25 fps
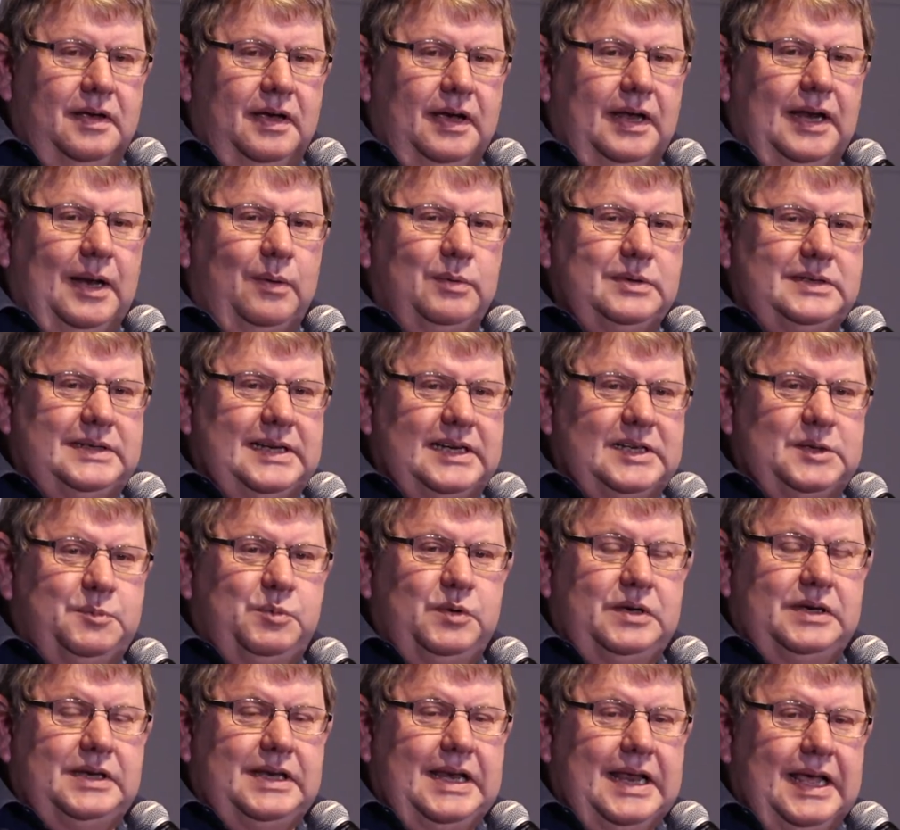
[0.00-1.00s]
And I was
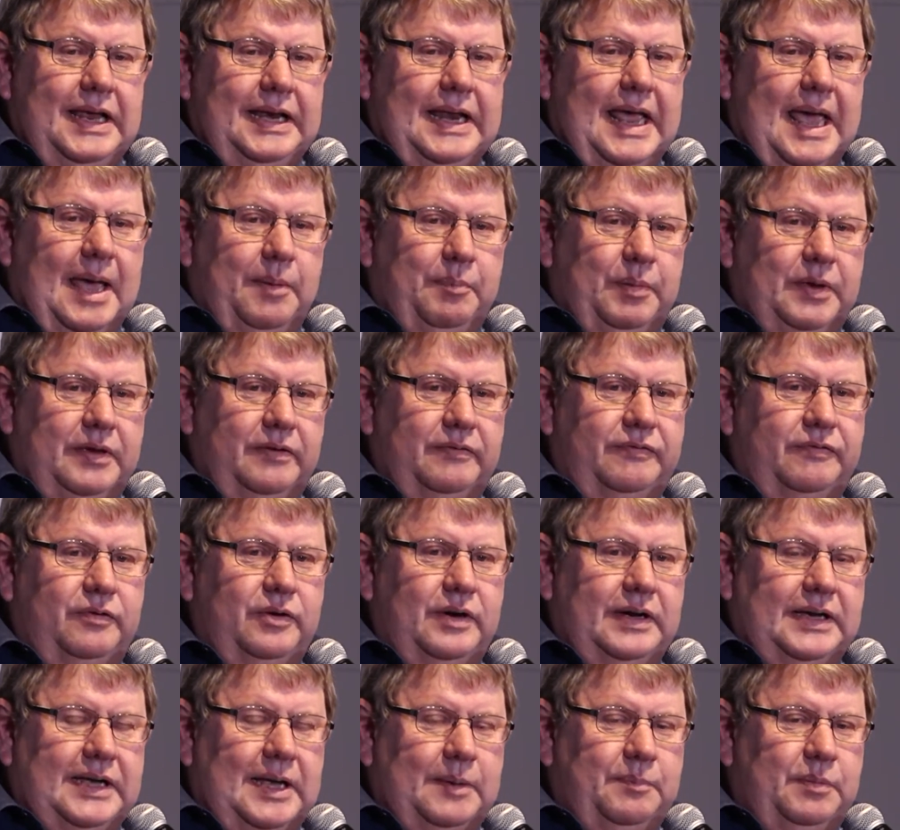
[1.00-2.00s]
desperately unhappy for
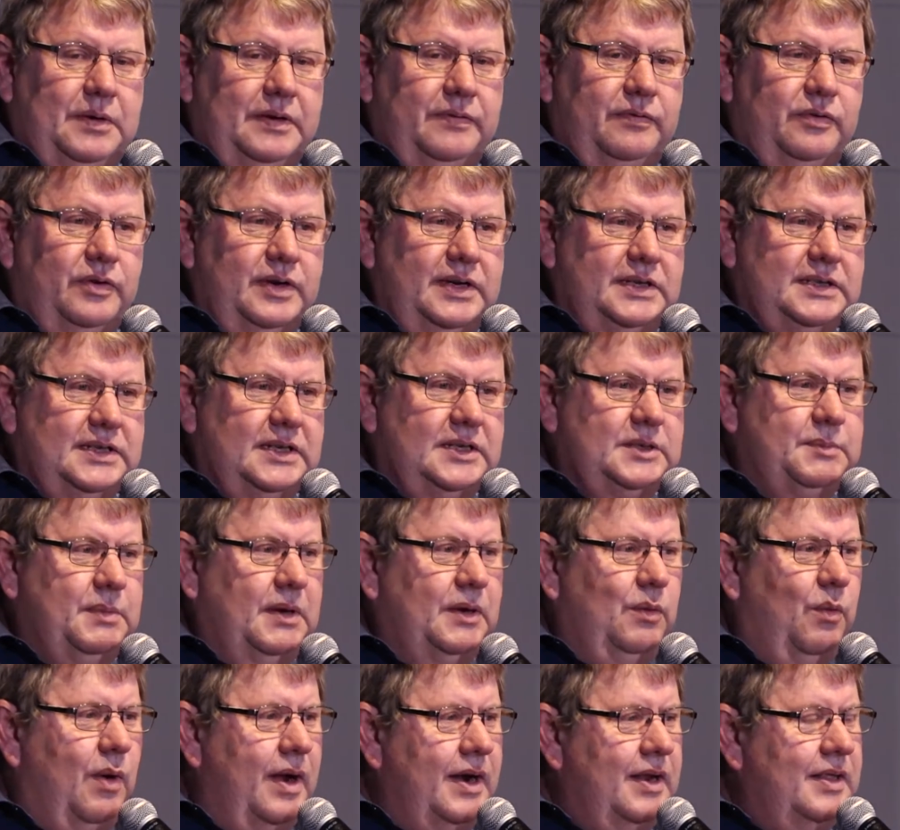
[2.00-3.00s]
a couple of reasons,
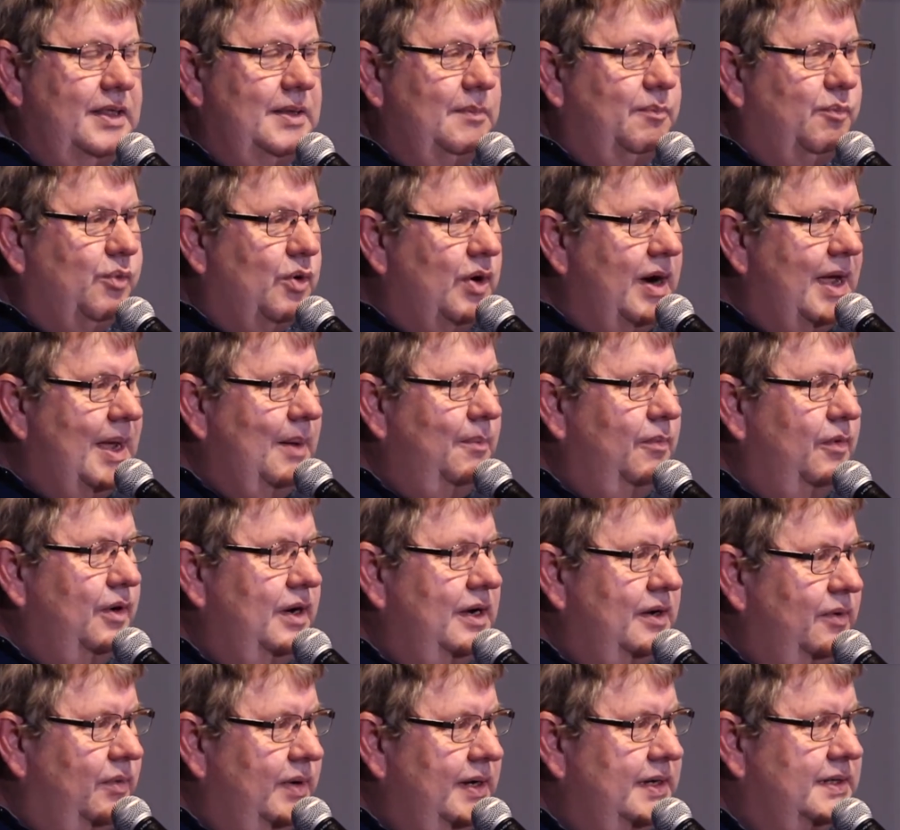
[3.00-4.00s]
but one of the
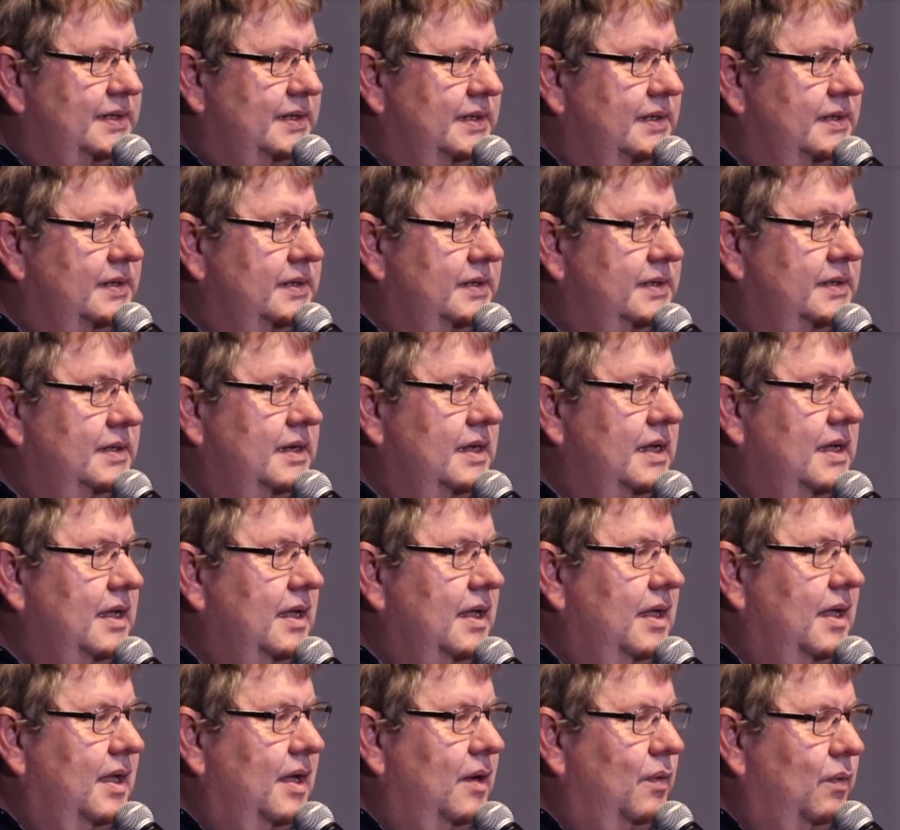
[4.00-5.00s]
primary reasons
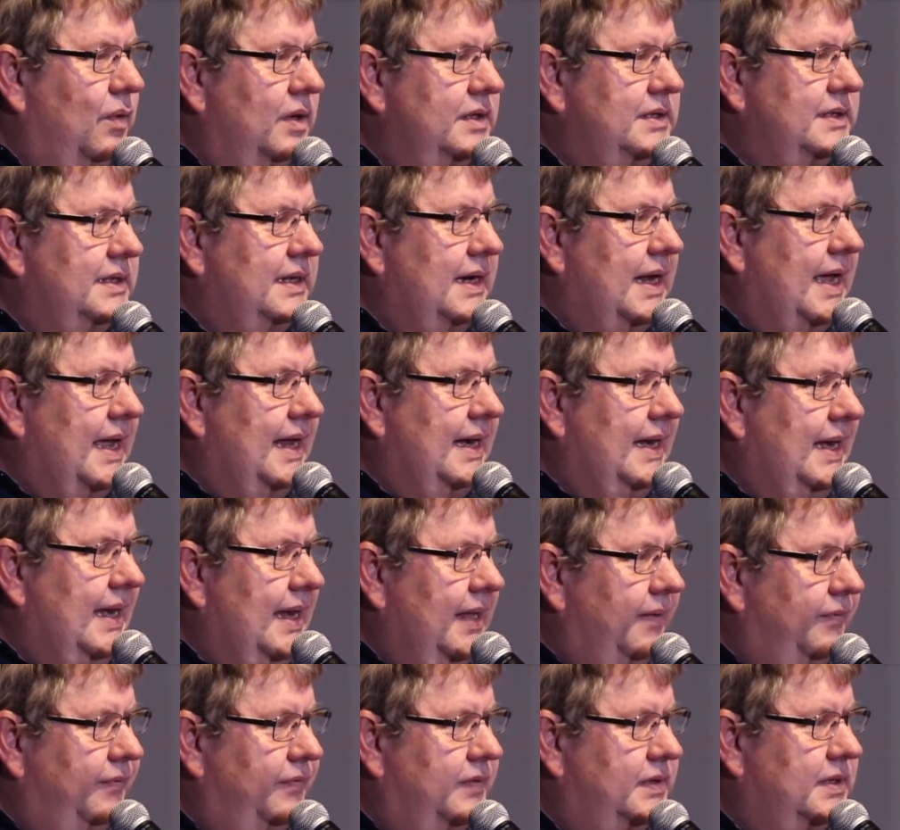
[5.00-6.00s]
was that I had
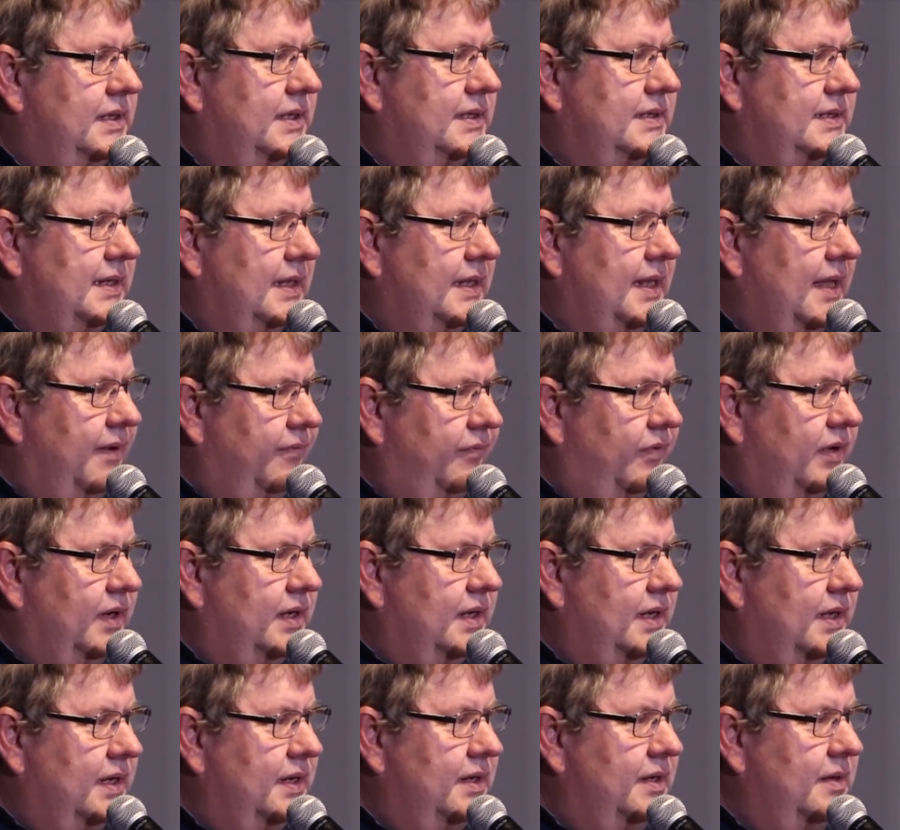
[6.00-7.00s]
left South
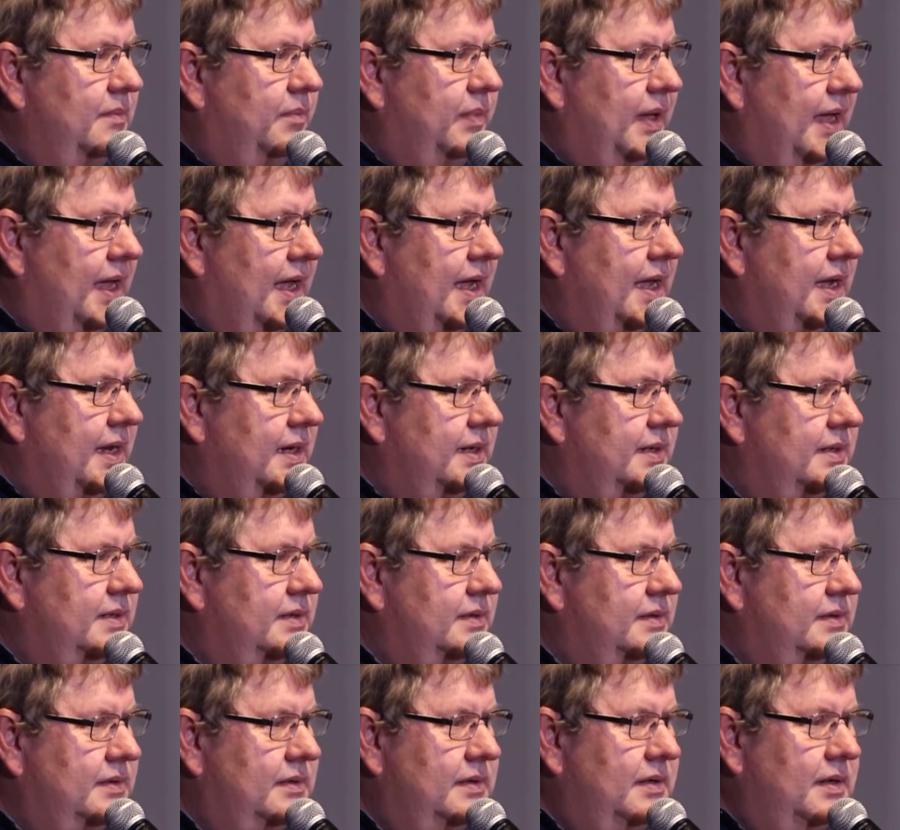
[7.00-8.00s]
Africa behind.
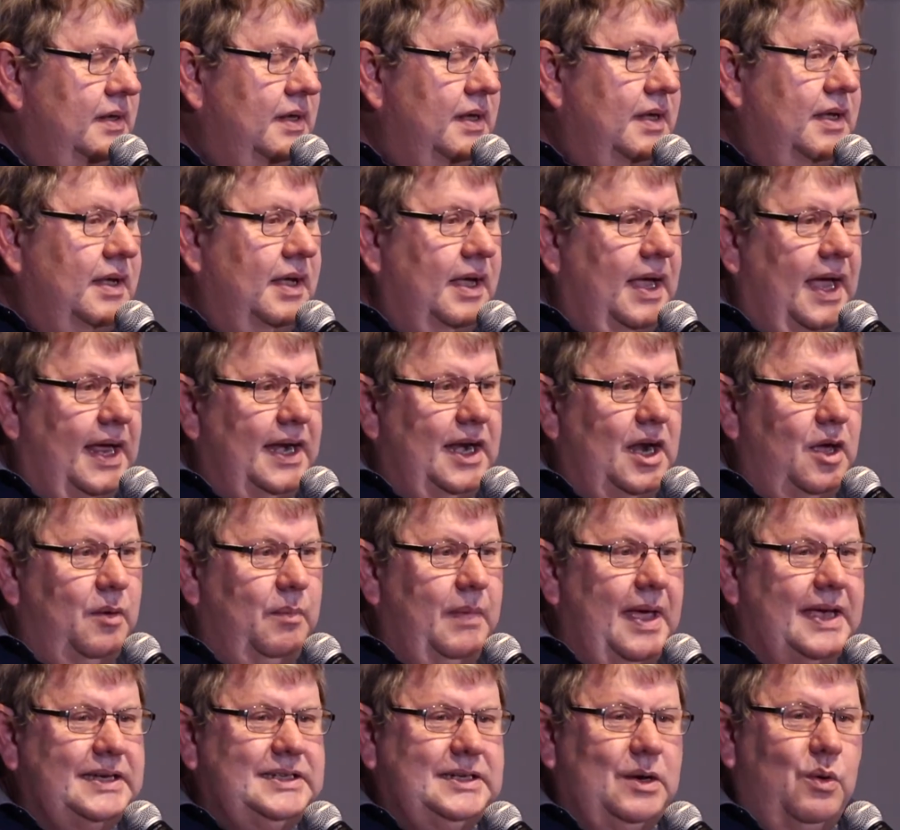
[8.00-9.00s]
And no
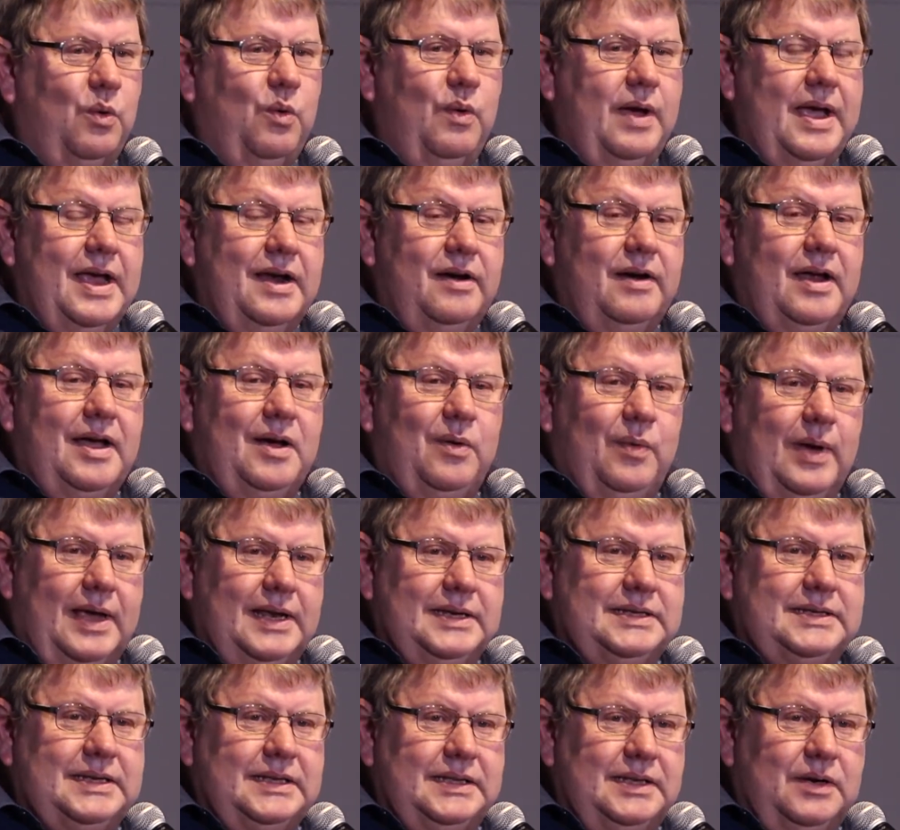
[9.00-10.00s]
matter where I
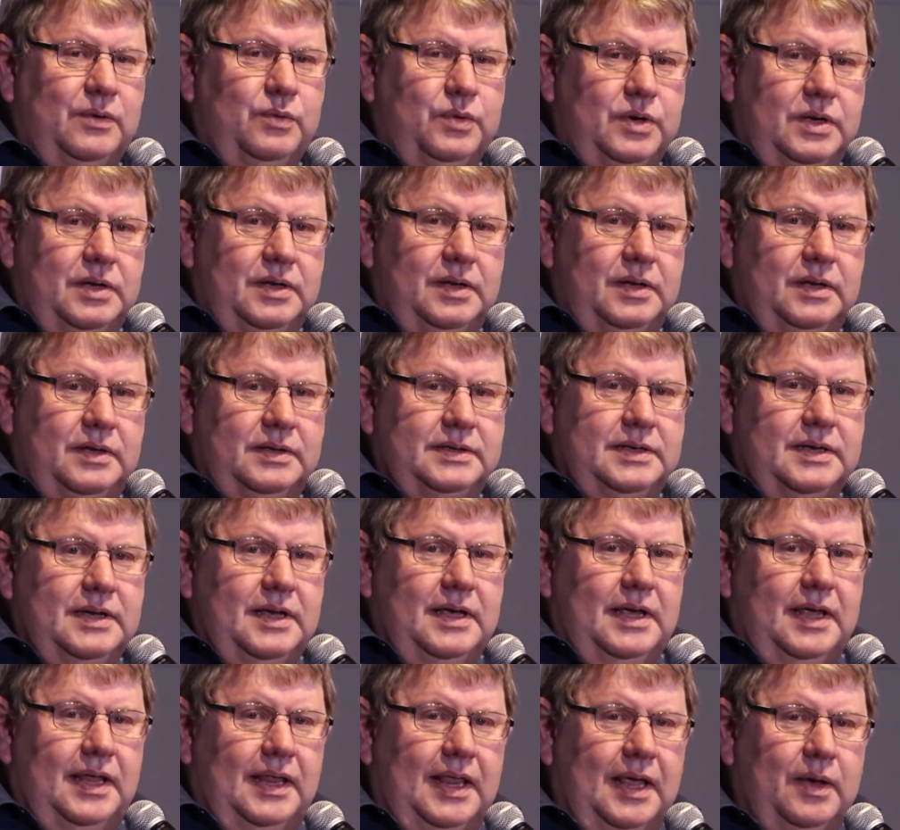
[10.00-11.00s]
went in the world,
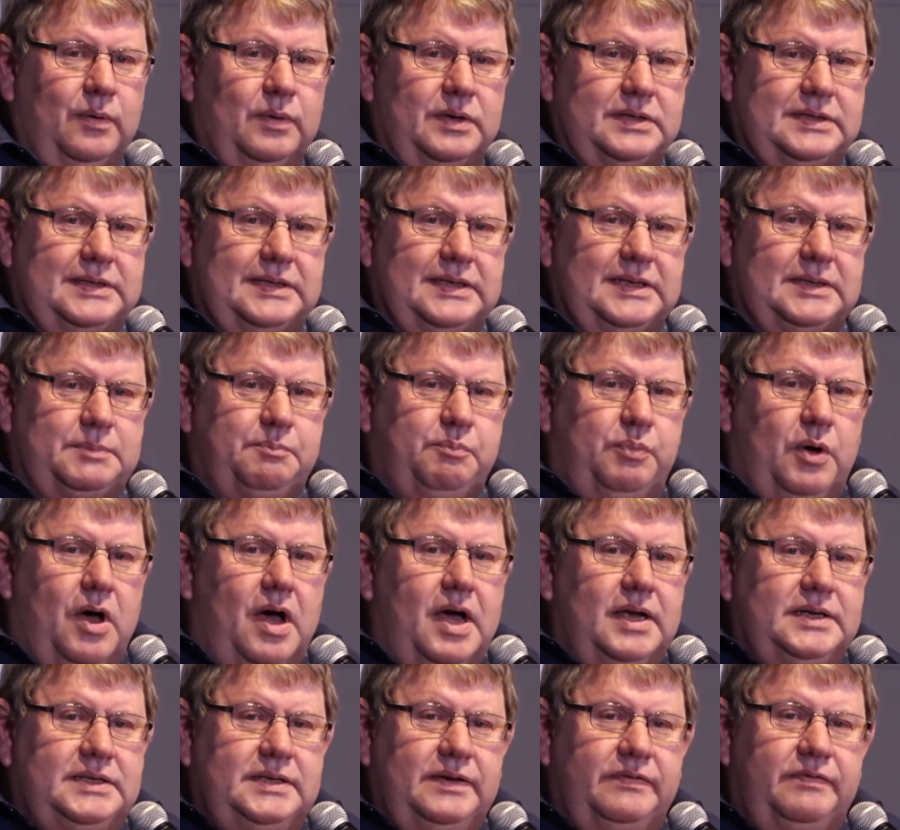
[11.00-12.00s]
there was this
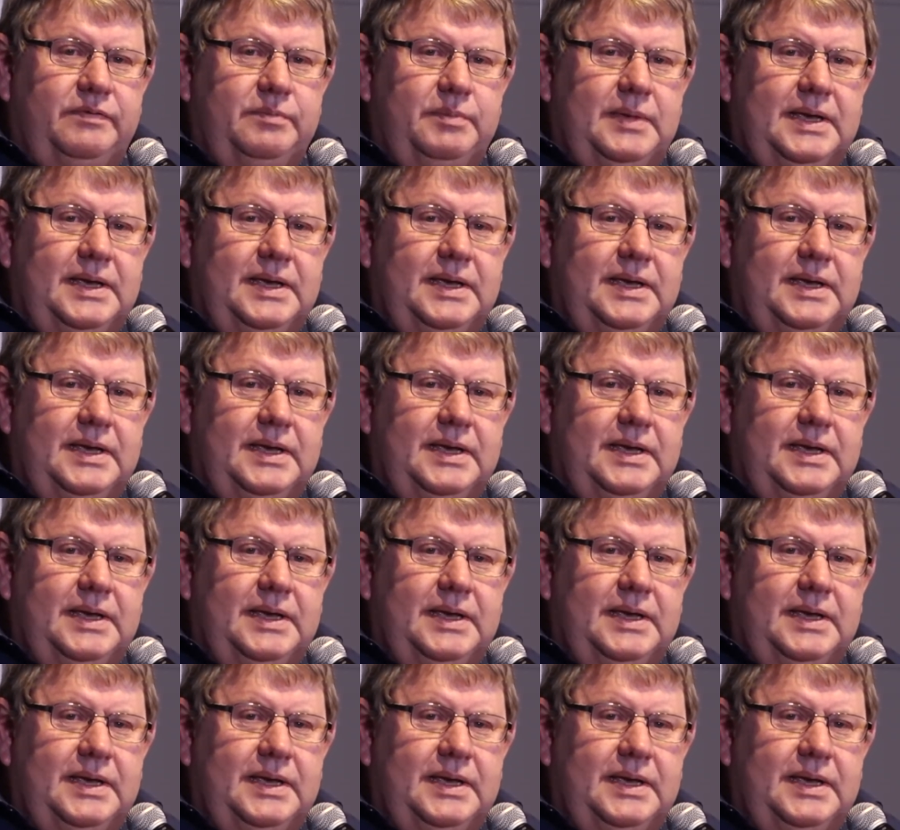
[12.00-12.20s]
part of